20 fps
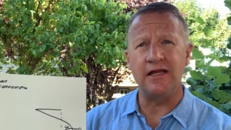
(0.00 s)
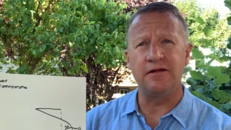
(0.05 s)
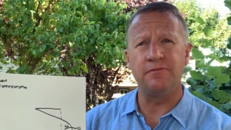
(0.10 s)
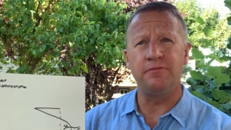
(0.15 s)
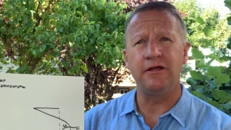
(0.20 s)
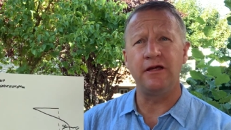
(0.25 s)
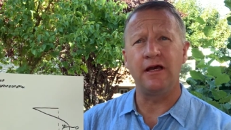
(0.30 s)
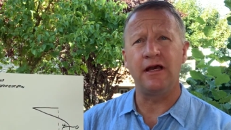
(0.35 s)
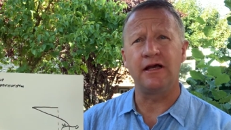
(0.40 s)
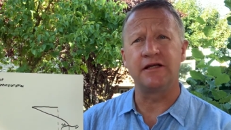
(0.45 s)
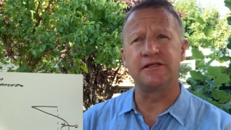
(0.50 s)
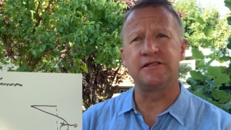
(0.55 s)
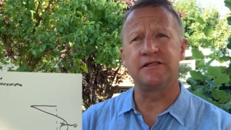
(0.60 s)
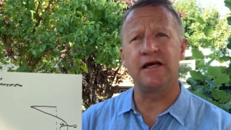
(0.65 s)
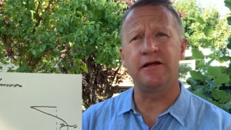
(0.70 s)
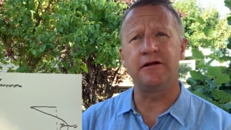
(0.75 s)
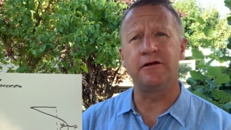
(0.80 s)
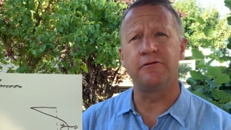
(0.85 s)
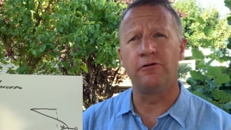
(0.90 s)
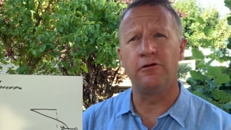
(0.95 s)
to be an
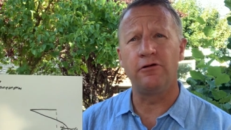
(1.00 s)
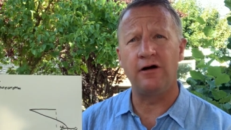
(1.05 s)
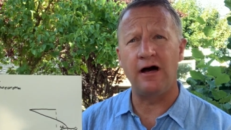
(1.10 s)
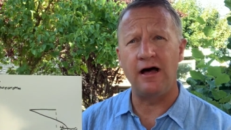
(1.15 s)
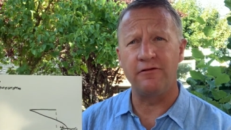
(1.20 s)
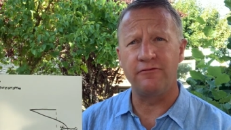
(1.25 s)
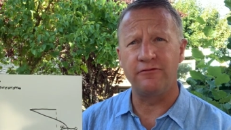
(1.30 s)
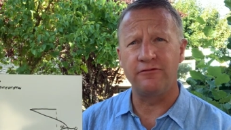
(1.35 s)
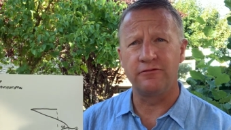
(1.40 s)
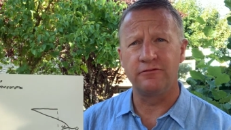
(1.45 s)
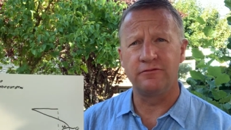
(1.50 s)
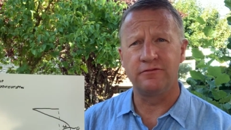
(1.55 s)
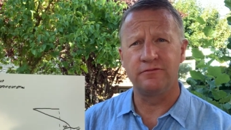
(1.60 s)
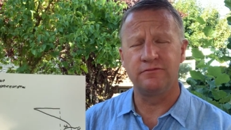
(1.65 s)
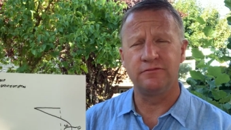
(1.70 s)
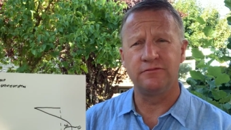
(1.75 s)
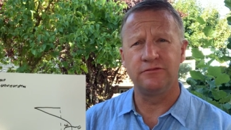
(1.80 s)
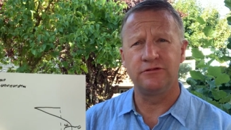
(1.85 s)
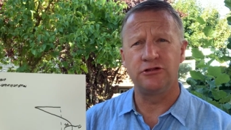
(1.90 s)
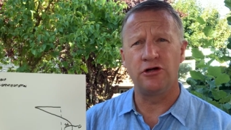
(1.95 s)
extended rollout for
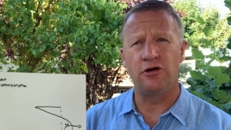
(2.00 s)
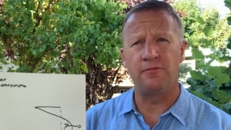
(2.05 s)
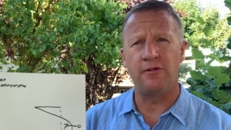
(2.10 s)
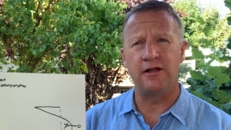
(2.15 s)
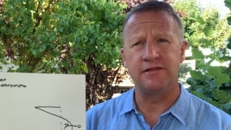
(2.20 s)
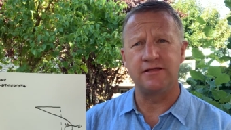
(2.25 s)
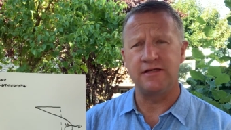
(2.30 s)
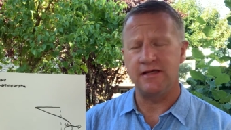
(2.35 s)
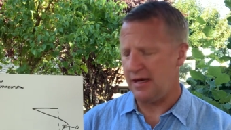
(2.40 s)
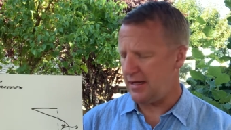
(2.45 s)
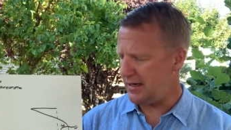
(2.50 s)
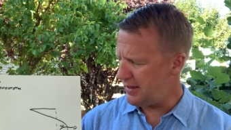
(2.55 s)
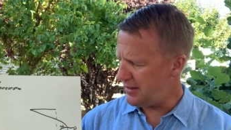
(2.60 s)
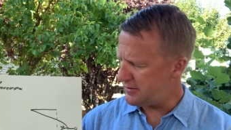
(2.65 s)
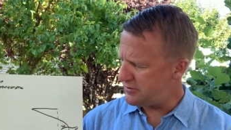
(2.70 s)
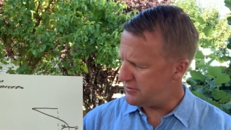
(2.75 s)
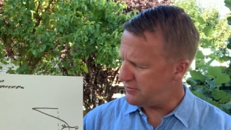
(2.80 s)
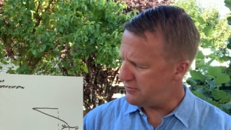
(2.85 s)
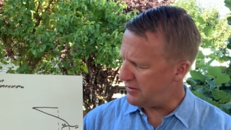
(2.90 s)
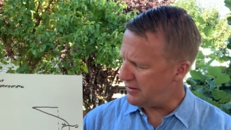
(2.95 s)
Joe Montana
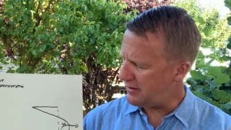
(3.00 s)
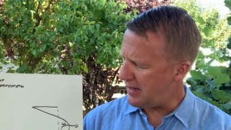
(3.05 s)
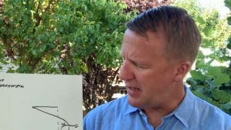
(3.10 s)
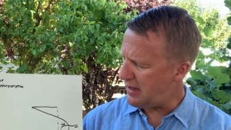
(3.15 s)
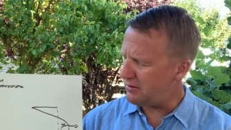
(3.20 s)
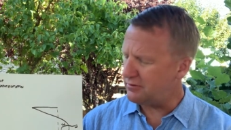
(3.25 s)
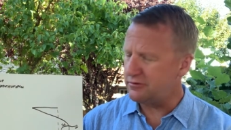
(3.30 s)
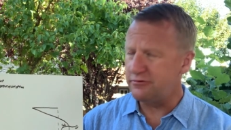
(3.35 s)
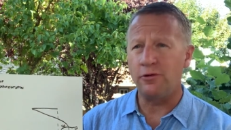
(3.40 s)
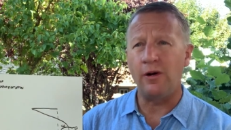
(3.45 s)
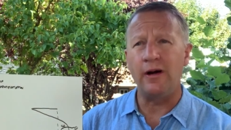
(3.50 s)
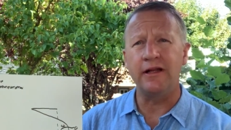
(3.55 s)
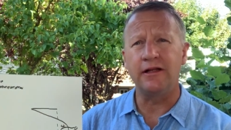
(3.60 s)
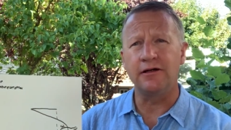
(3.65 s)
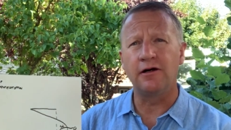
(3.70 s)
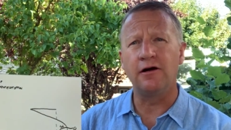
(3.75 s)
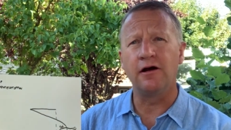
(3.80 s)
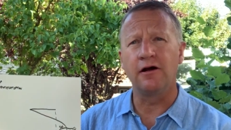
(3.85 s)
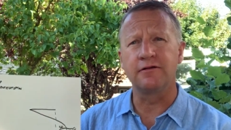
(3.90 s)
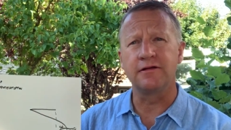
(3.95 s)
to allow Dwight
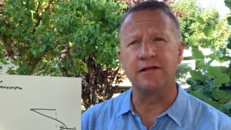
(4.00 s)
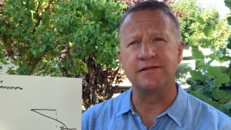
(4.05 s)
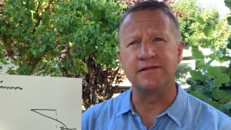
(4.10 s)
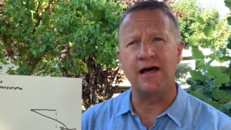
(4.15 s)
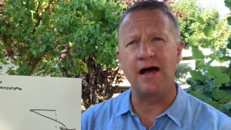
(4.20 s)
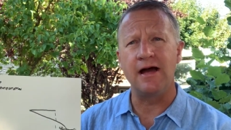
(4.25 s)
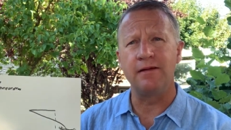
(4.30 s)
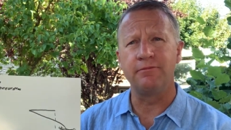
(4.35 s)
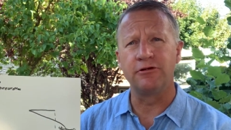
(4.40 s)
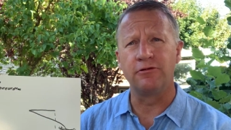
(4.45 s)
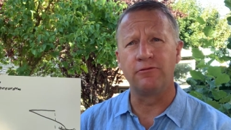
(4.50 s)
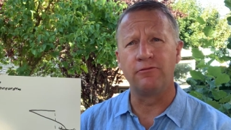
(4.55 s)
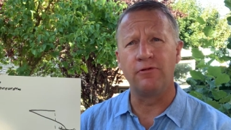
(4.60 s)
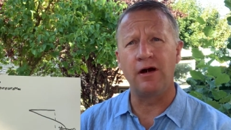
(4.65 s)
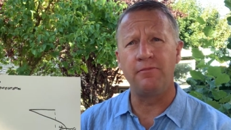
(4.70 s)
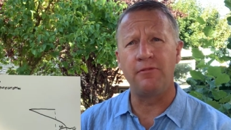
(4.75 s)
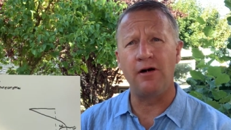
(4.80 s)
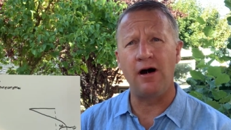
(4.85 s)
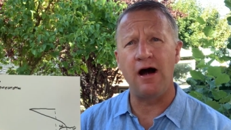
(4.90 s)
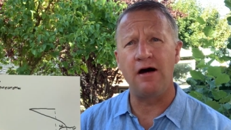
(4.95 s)
Clark the time to
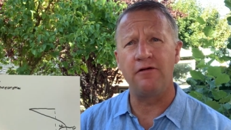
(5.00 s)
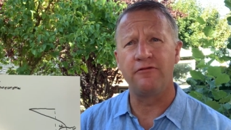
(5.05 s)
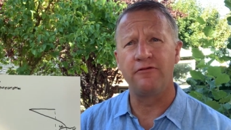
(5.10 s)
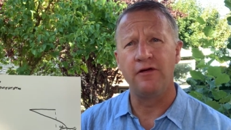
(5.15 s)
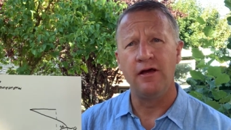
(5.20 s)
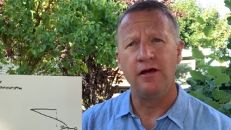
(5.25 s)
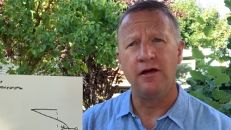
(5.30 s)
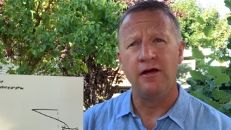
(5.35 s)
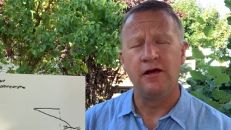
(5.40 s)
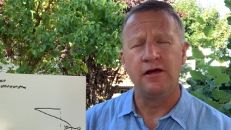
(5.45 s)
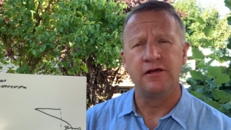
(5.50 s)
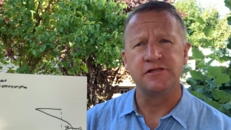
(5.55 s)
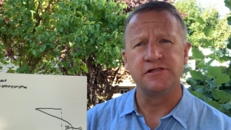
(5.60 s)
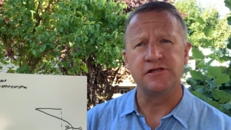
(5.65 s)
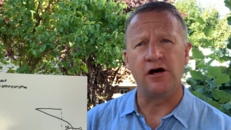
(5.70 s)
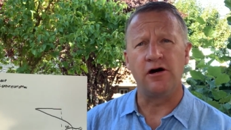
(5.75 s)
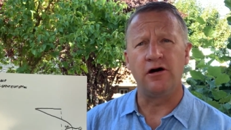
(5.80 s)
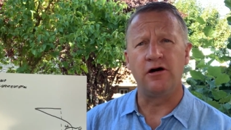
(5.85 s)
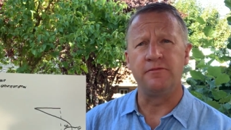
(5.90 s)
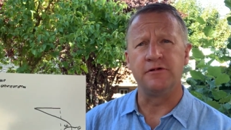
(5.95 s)
rub off
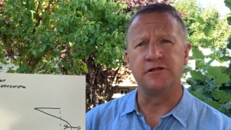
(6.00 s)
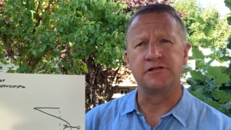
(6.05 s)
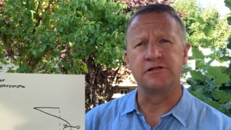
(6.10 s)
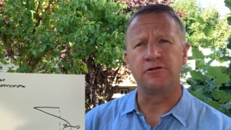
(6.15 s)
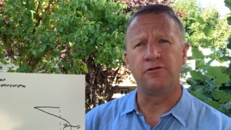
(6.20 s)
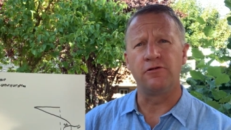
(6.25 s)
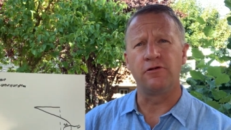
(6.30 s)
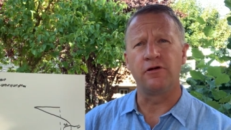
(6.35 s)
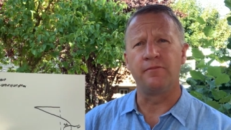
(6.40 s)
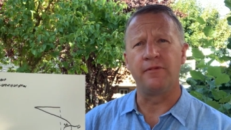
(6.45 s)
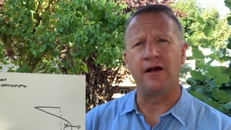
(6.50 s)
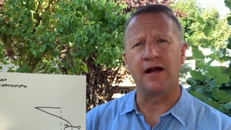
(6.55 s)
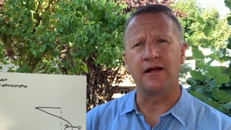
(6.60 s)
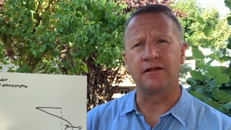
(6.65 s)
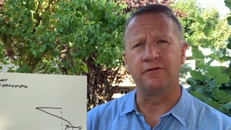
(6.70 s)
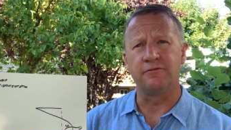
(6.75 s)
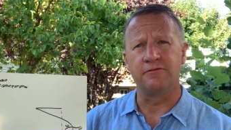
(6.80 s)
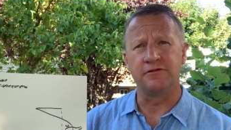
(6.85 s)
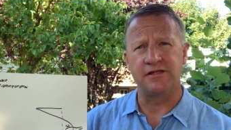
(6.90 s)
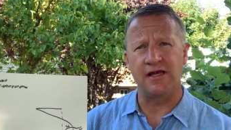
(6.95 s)
Solomon's cornerback
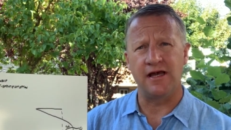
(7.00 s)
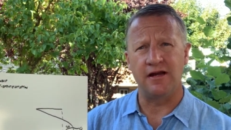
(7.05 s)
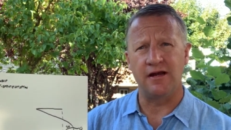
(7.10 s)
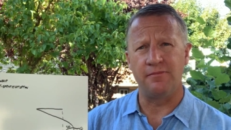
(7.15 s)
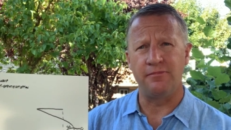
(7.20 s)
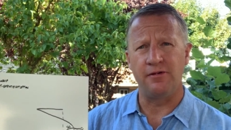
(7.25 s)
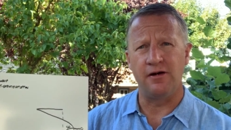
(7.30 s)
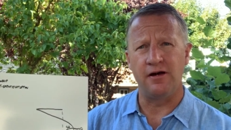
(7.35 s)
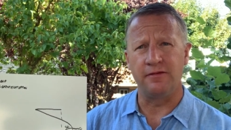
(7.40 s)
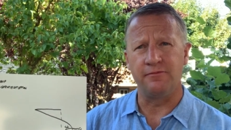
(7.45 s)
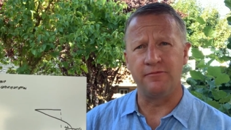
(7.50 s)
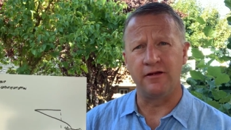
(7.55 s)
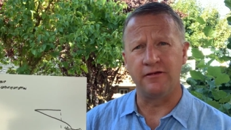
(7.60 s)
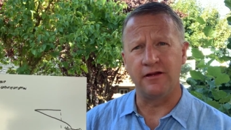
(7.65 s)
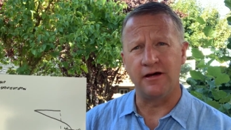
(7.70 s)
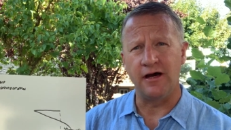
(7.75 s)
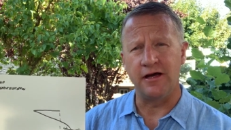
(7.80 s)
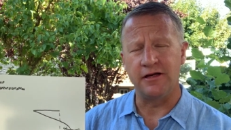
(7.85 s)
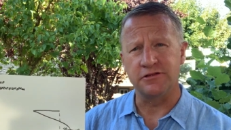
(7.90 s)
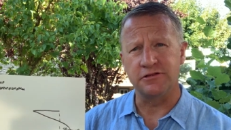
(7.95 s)
that was head up on him on the
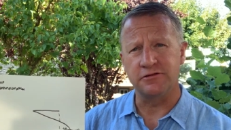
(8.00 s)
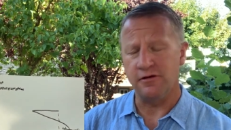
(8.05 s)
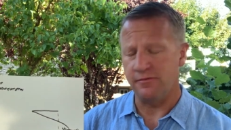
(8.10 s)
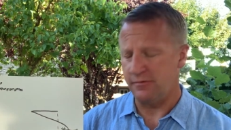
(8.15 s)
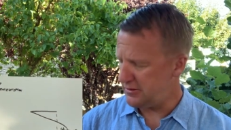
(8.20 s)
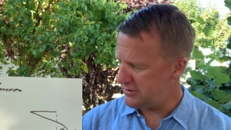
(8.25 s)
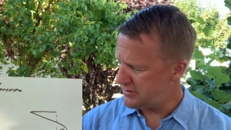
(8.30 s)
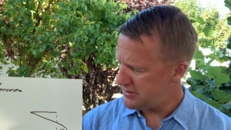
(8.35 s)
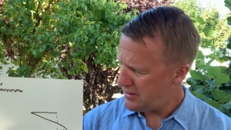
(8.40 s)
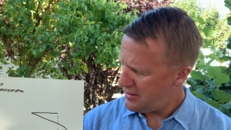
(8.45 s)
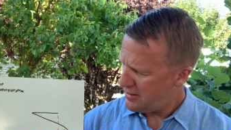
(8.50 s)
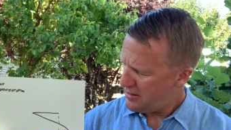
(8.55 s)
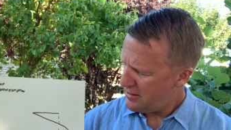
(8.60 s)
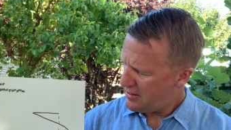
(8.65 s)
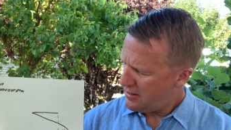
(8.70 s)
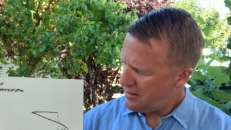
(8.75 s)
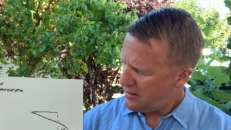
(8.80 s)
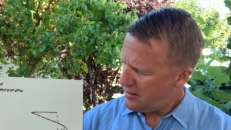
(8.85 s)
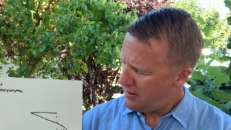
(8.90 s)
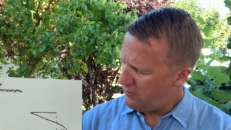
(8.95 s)
line of scrimmage.
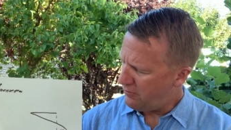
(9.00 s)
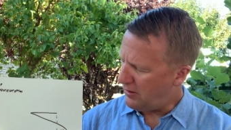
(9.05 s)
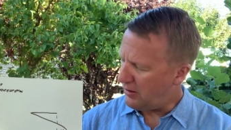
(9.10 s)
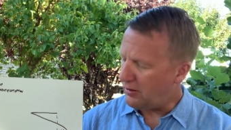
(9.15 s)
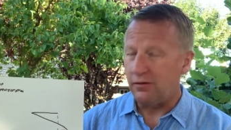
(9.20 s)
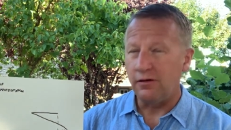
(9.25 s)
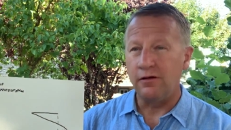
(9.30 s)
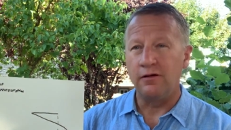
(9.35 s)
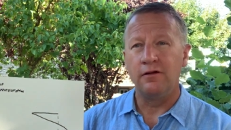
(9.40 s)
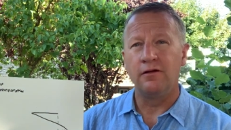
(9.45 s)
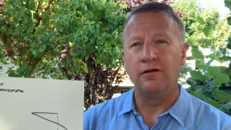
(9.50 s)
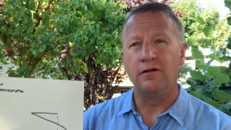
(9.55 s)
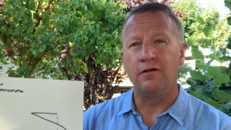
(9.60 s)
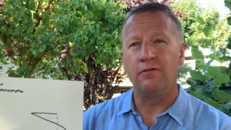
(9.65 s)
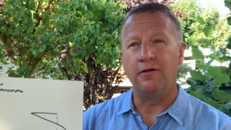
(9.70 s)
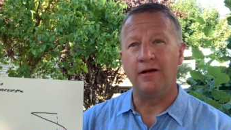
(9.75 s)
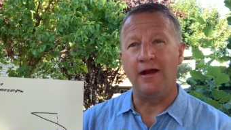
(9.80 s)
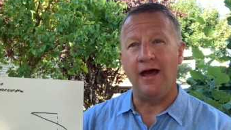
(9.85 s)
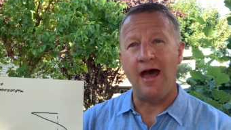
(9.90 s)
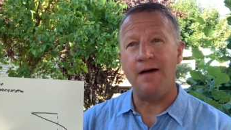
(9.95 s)
Well,
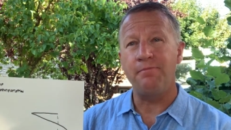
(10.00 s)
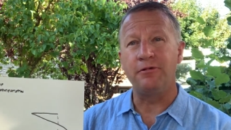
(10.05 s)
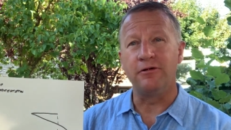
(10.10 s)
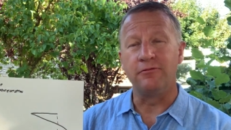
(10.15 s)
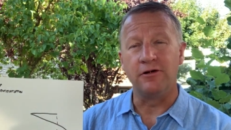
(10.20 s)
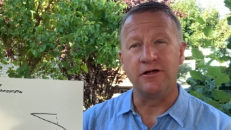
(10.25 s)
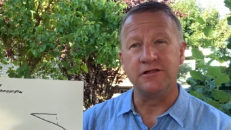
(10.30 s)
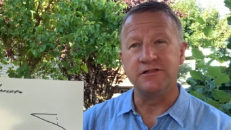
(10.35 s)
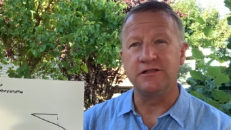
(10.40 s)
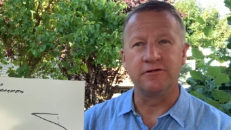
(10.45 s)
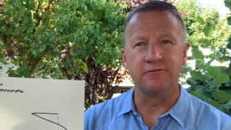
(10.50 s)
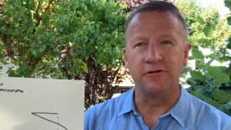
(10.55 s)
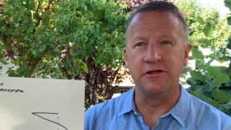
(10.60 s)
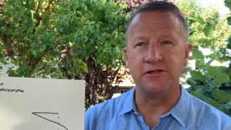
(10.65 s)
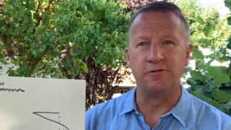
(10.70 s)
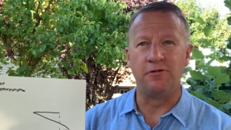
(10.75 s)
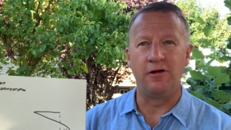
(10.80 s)
what happened was, and the reason